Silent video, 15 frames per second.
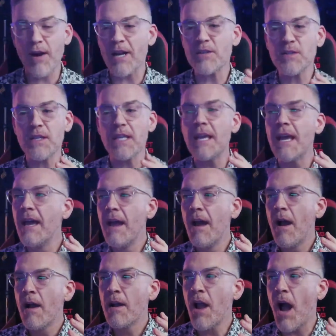actually
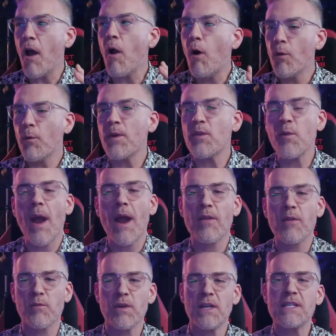got all the way through
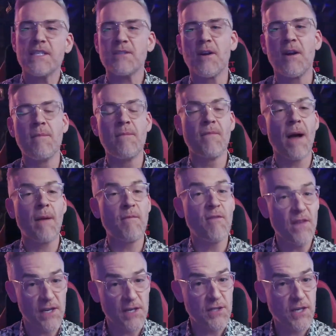Act 3, so I'm
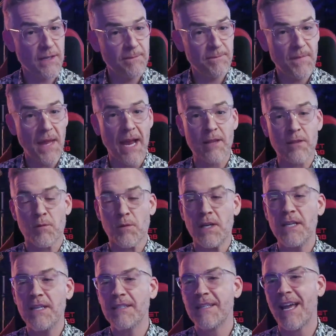finishing Act
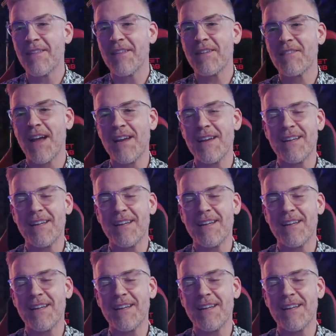3 now that I've got